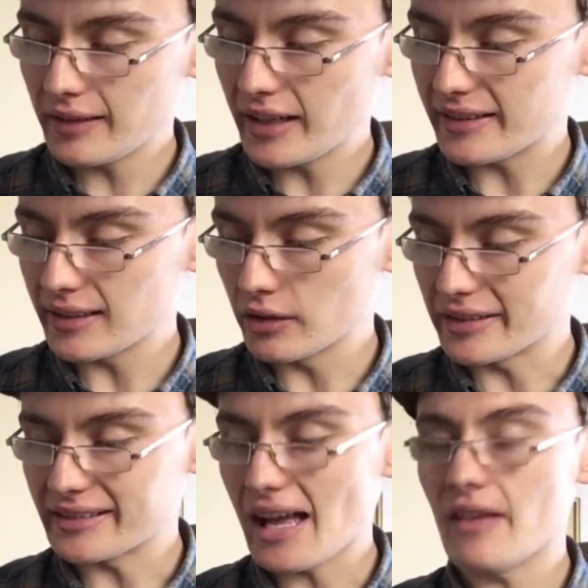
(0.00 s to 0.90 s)
in this little
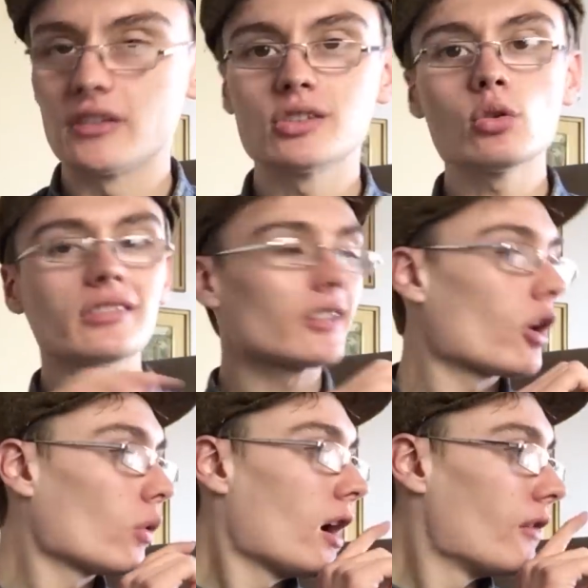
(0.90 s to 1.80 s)
set. There's
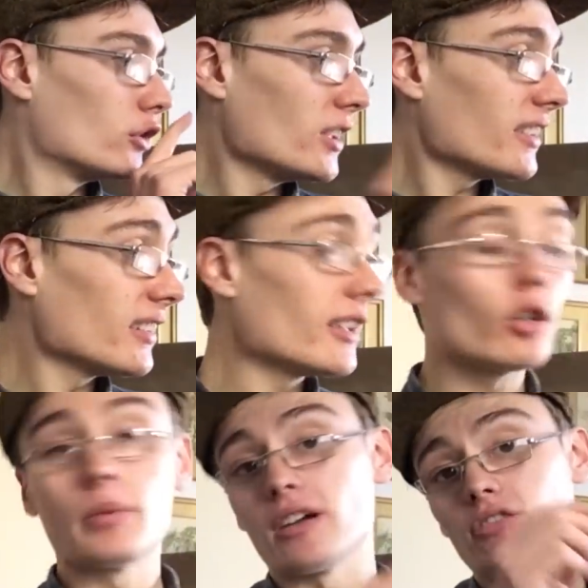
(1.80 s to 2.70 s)
also, there is a
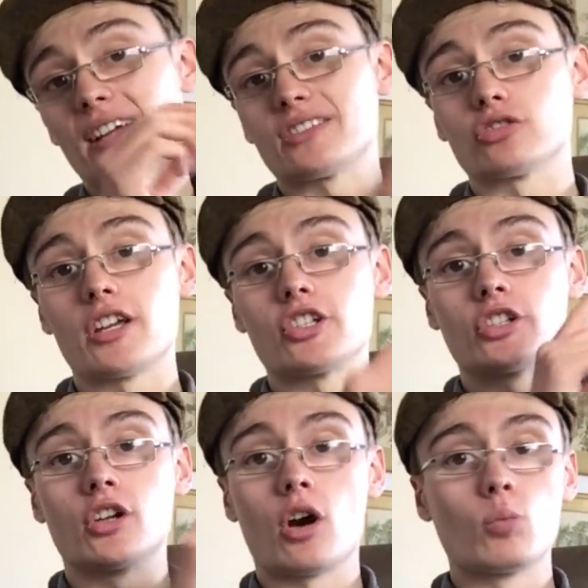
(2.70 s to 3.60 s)
little bit of
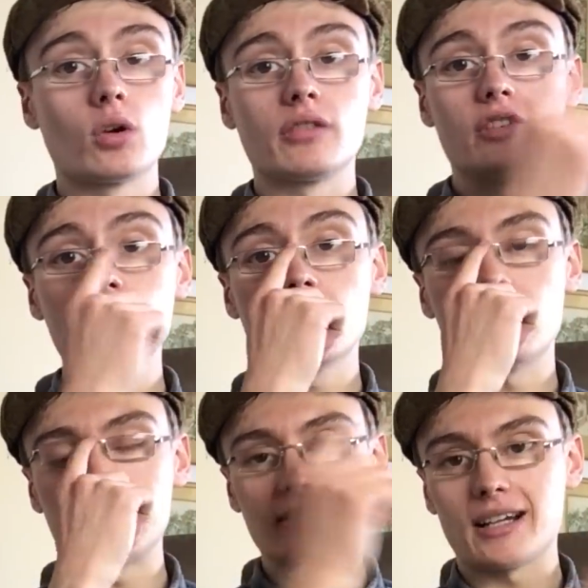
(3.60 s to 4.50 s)
restoration on one of the other
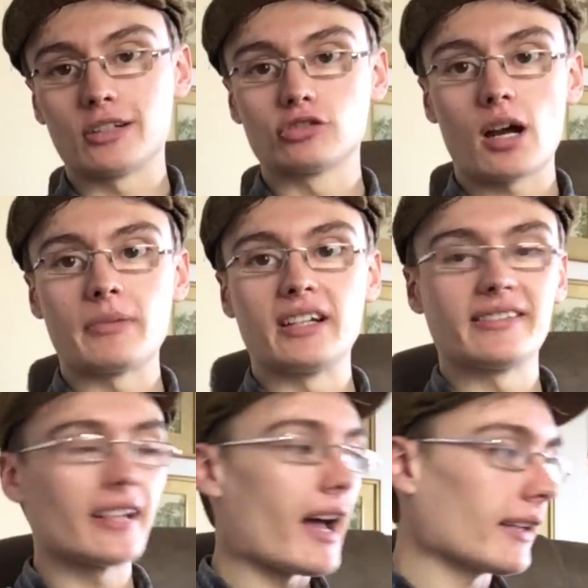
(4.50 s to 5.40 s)
things that I'll grab in a
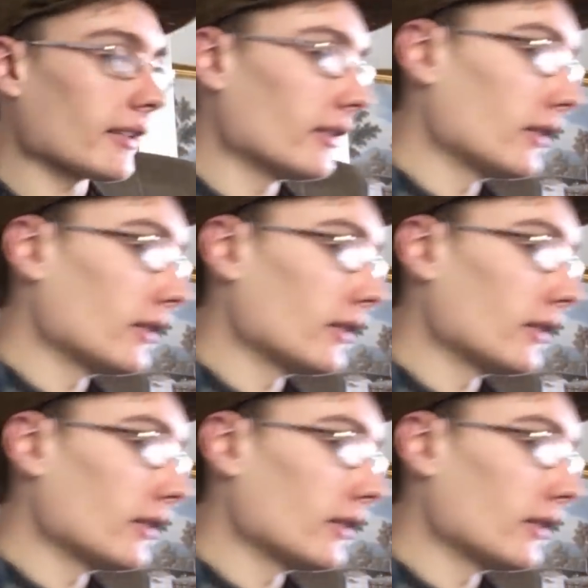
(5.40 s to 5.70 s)
sec.